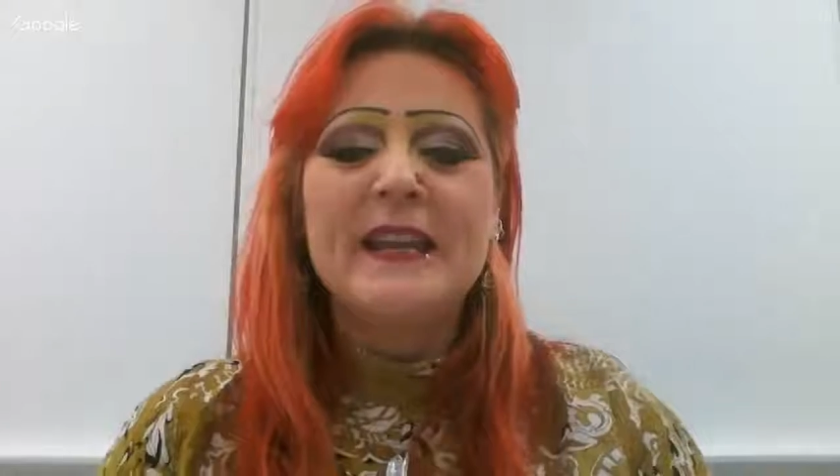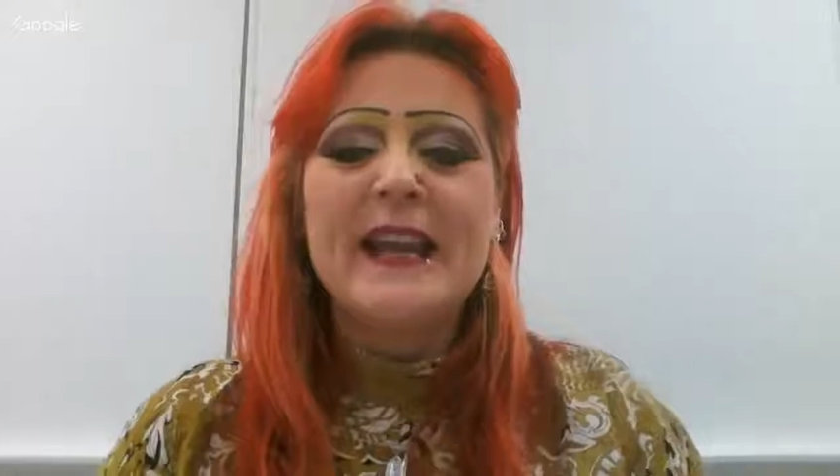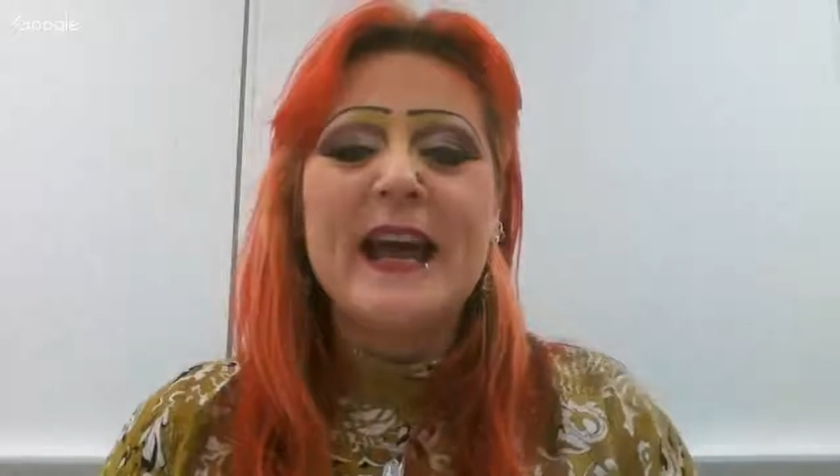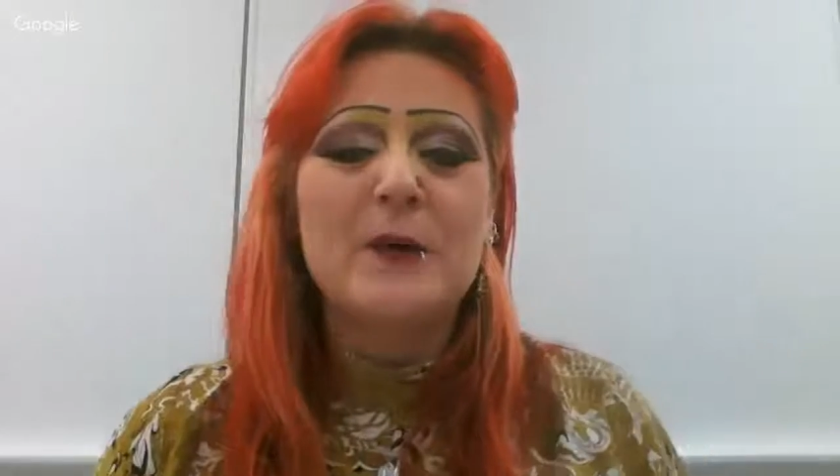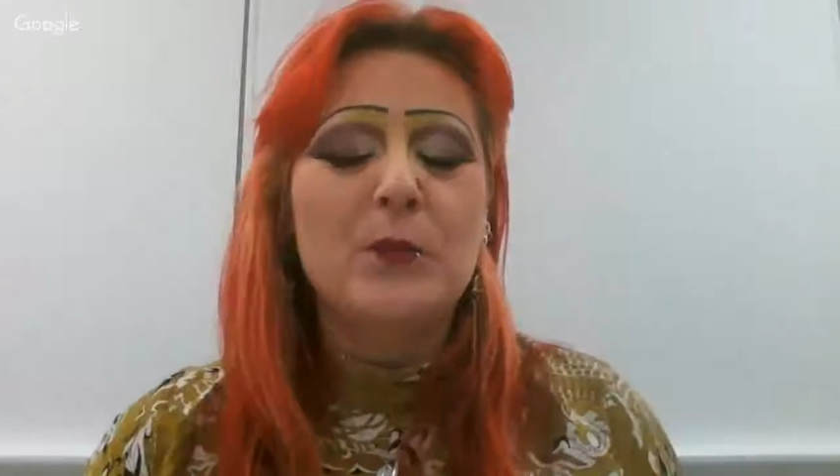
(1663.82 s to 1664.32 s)

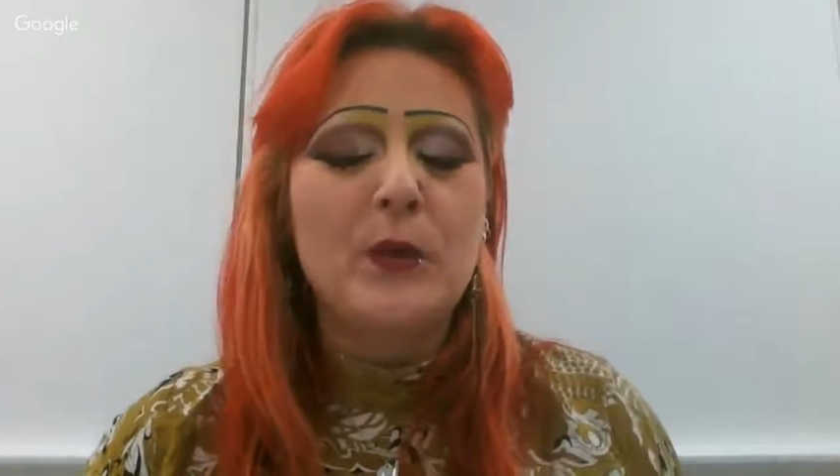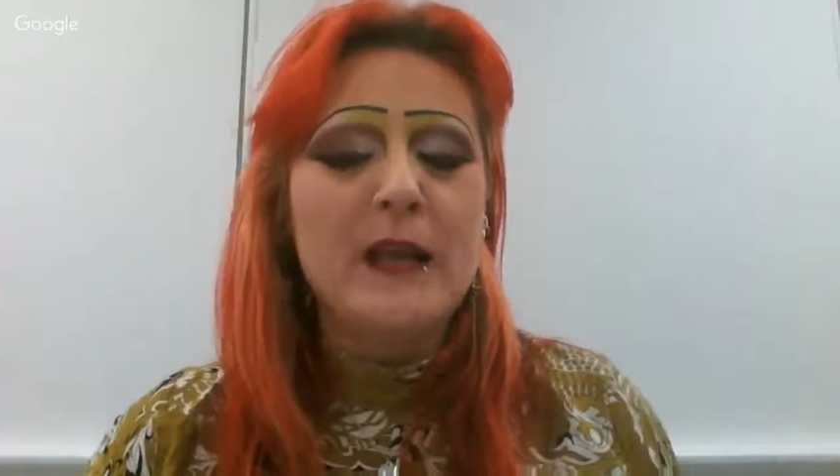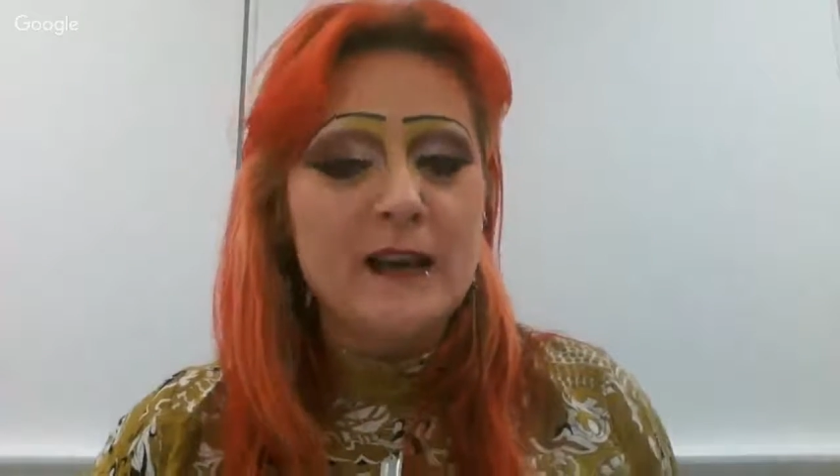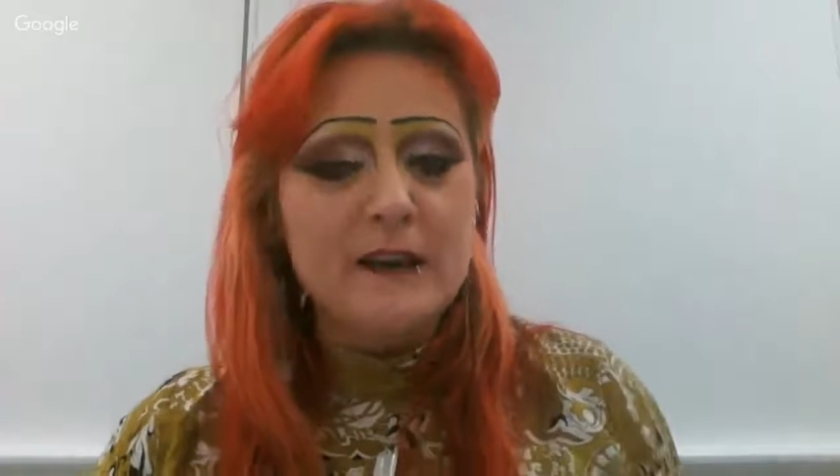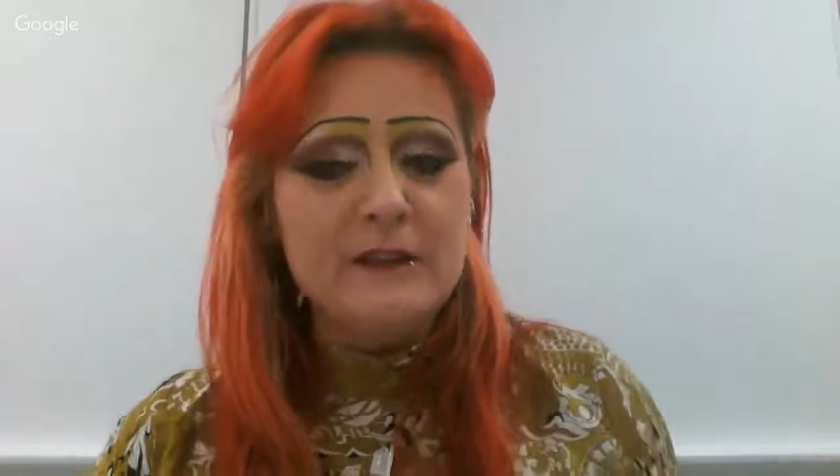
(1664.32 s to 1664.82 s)
Now, we
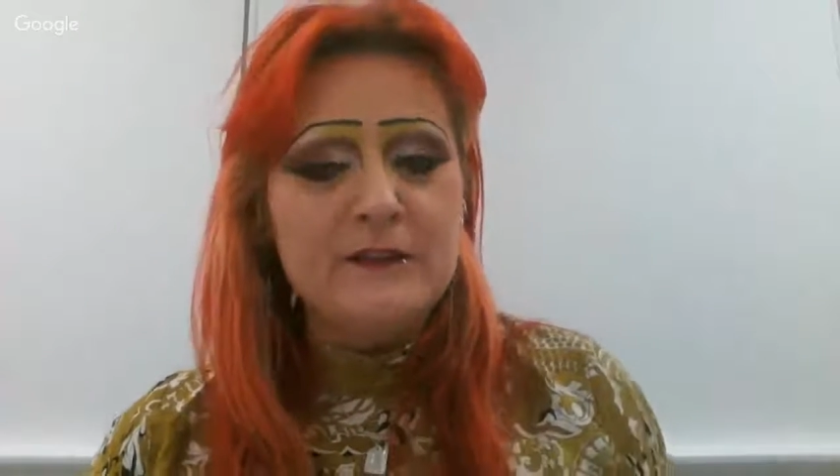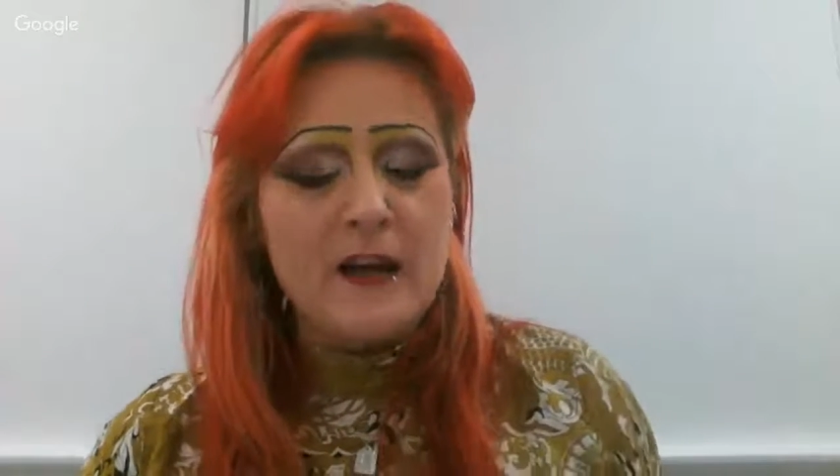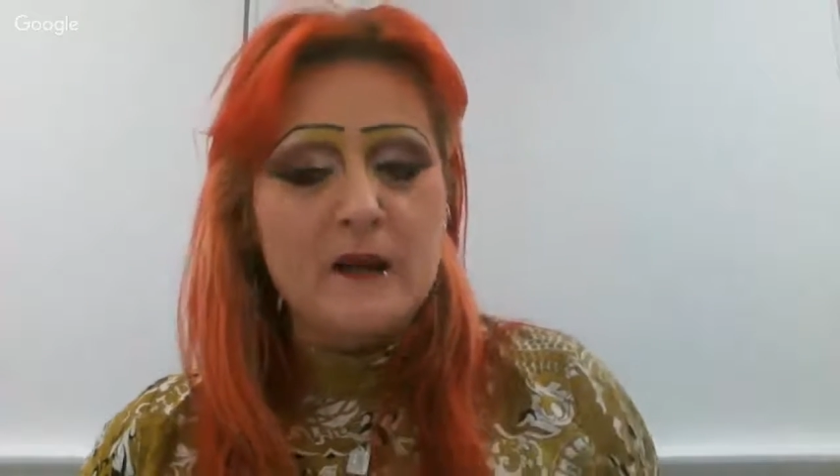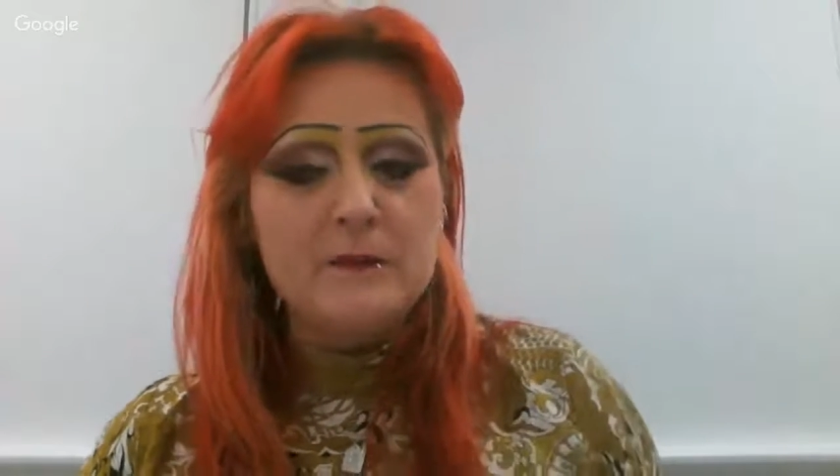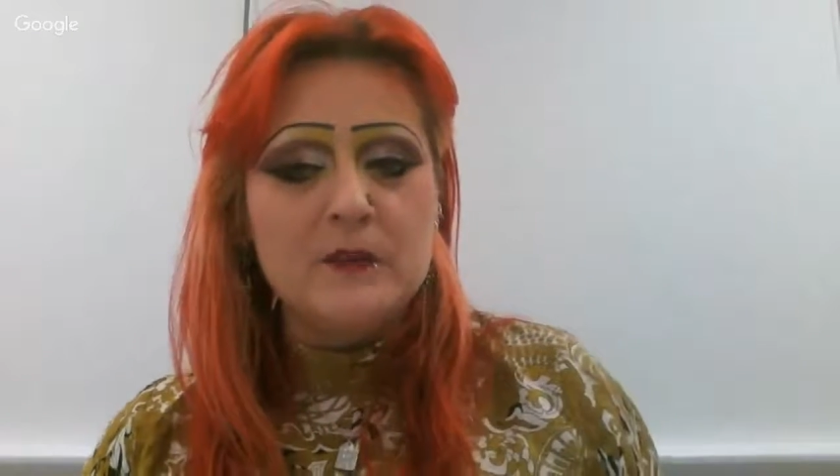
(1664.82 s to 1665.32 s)
have
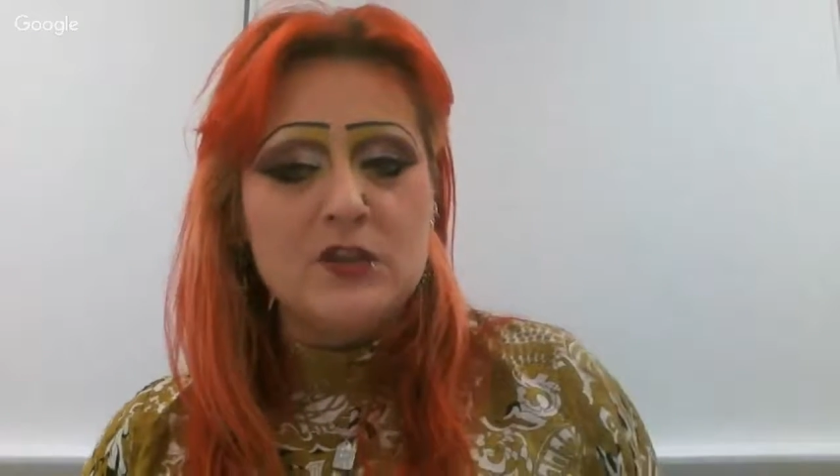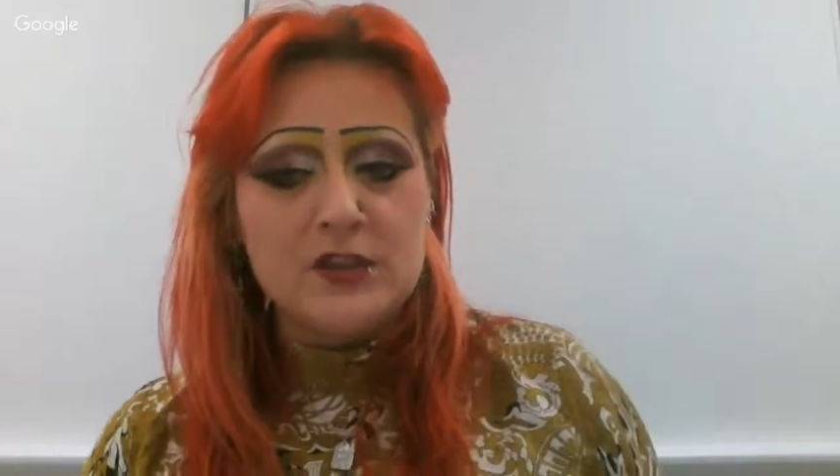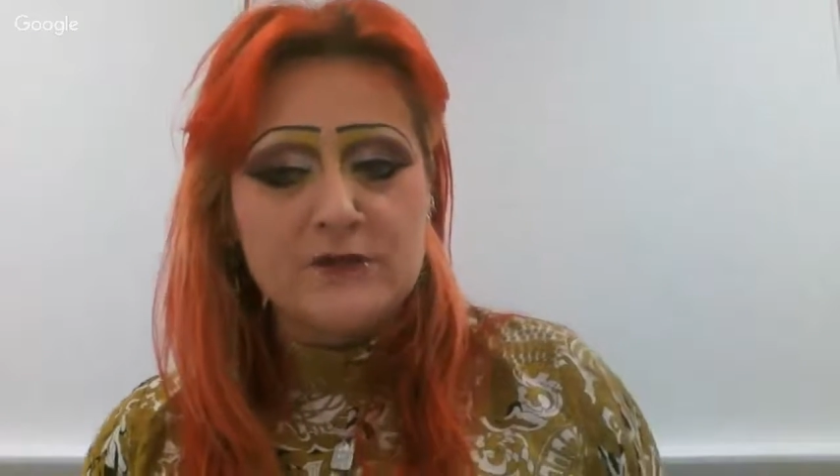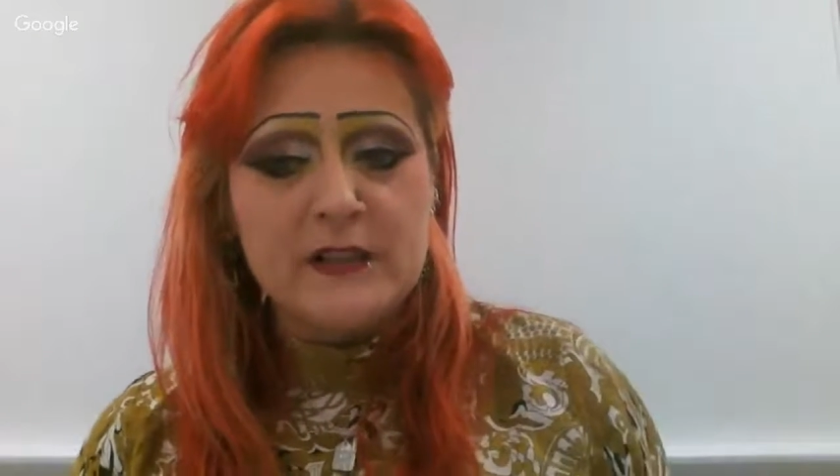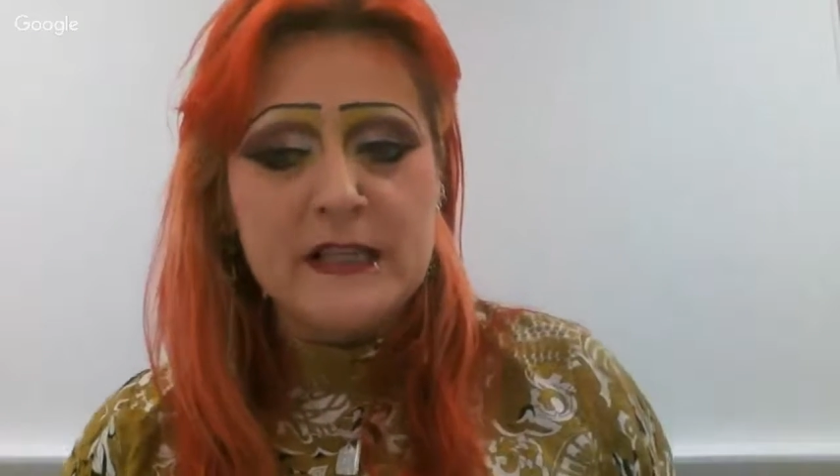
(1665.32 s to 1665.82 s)

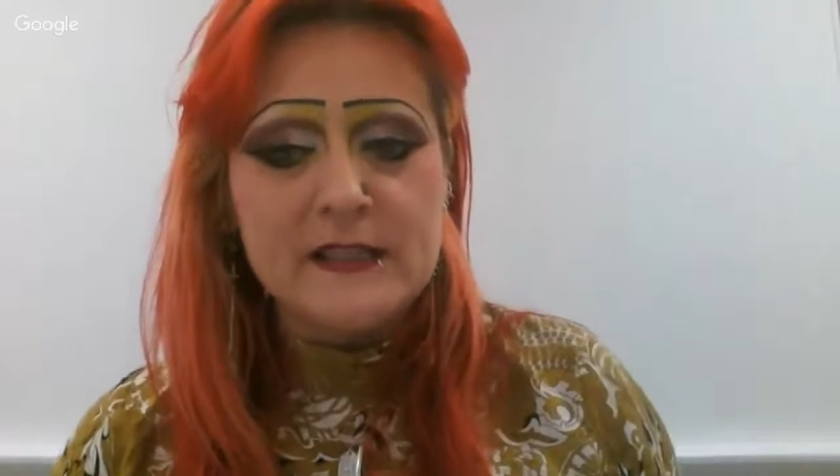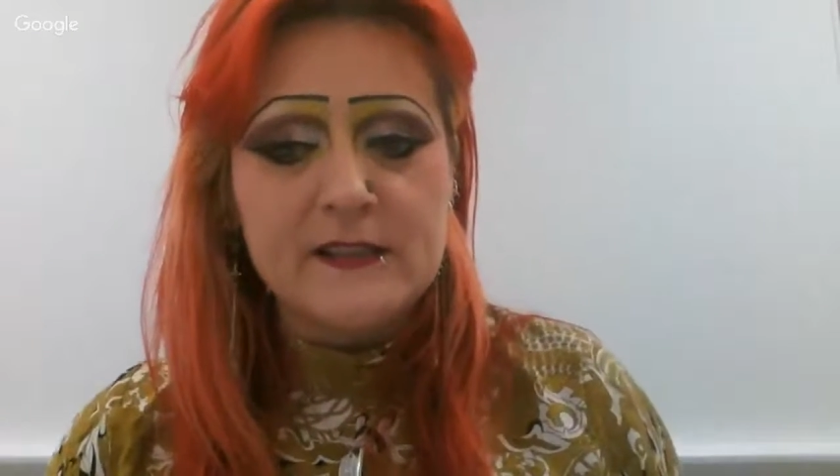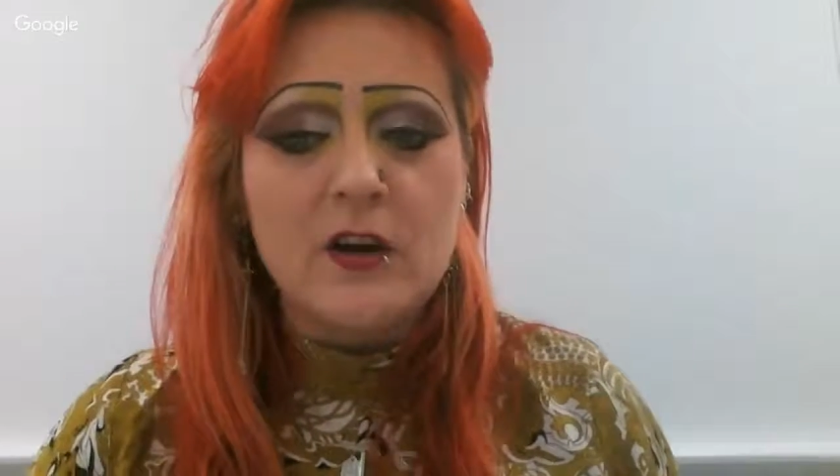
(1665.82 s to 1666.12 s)
just released